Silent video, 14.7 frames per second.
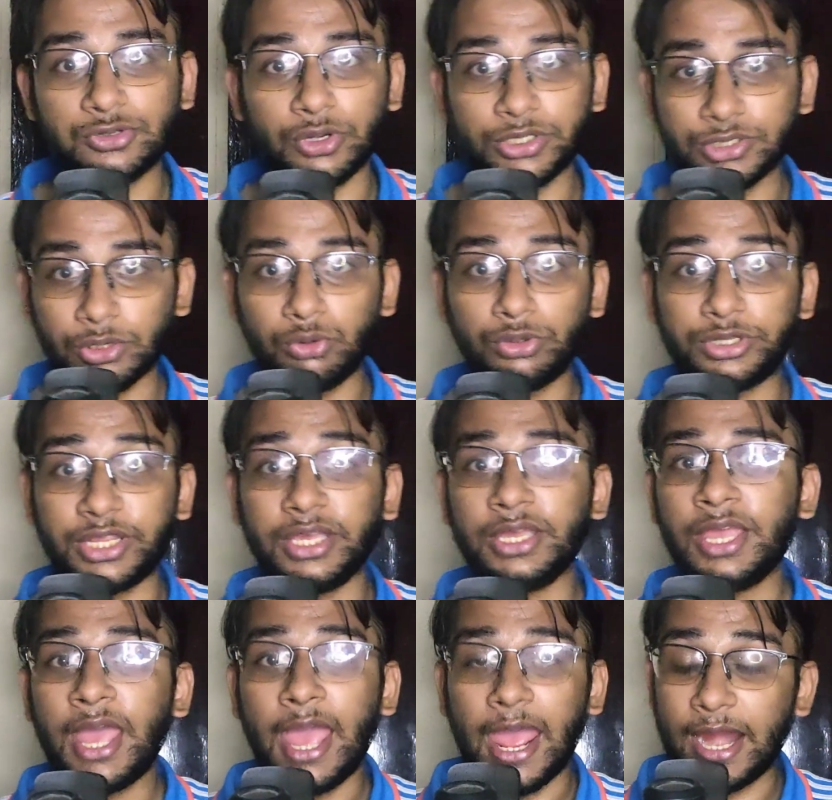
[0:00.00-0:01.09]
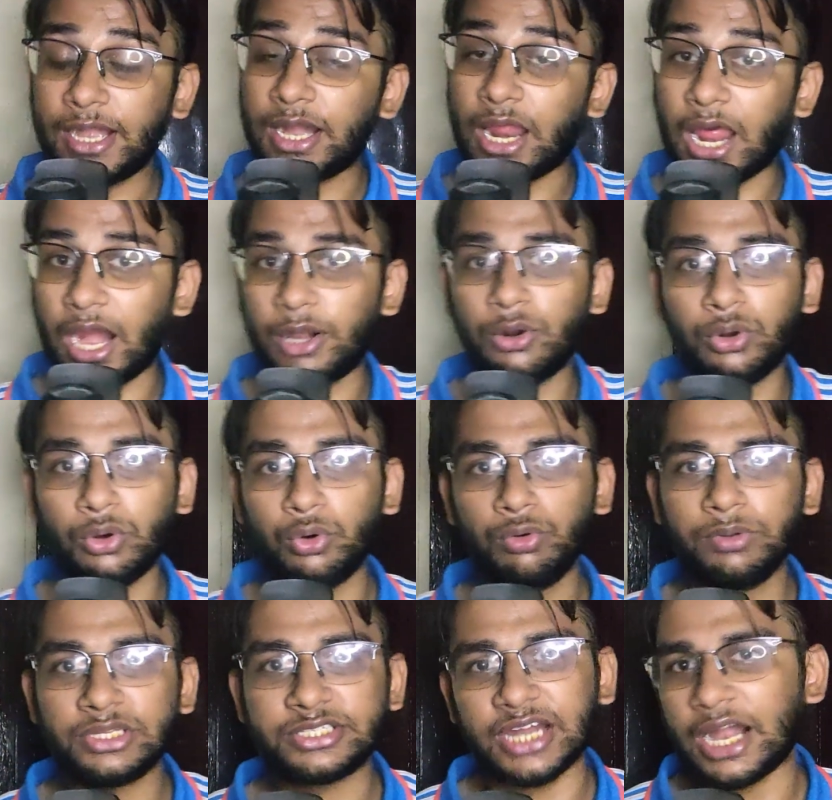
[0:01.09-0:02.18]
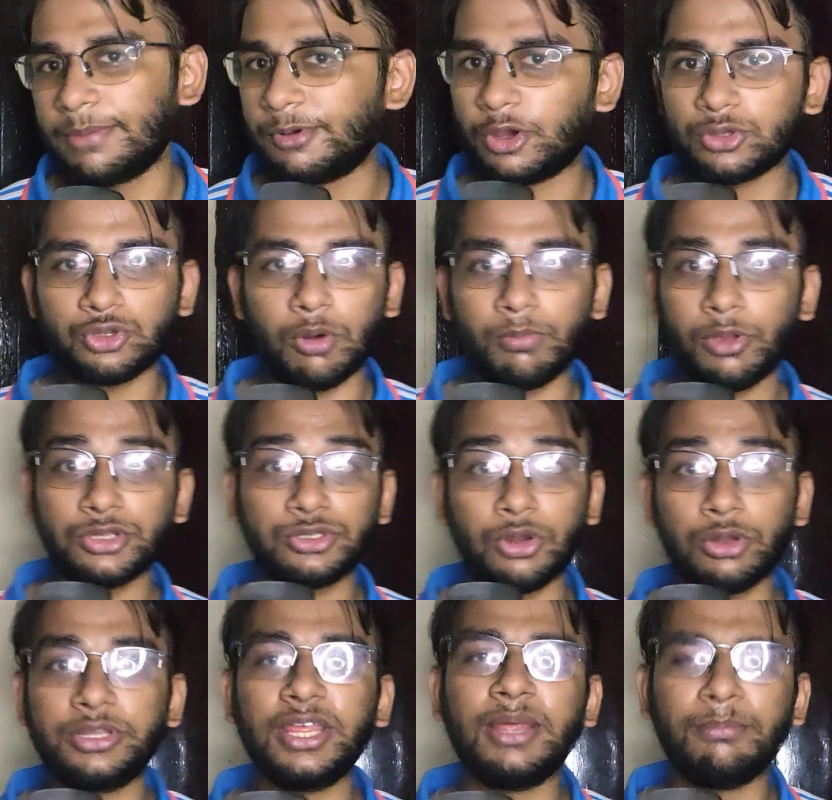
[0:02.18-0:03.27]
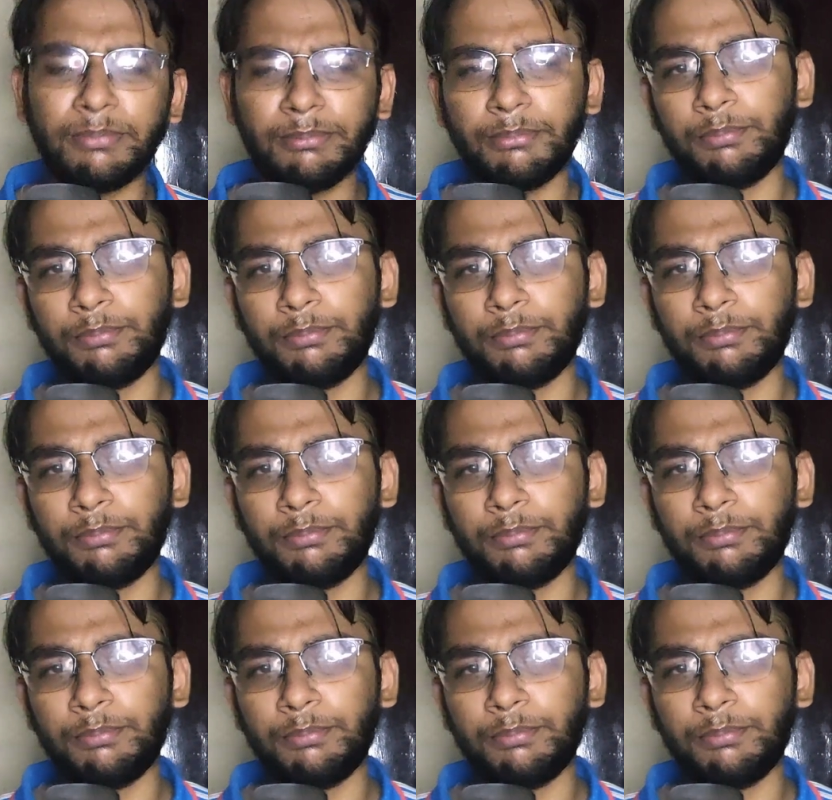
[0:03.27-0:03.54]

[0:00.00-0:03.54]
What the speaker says: So it's a good thing. And I don't know who will start, because Soumya is not there.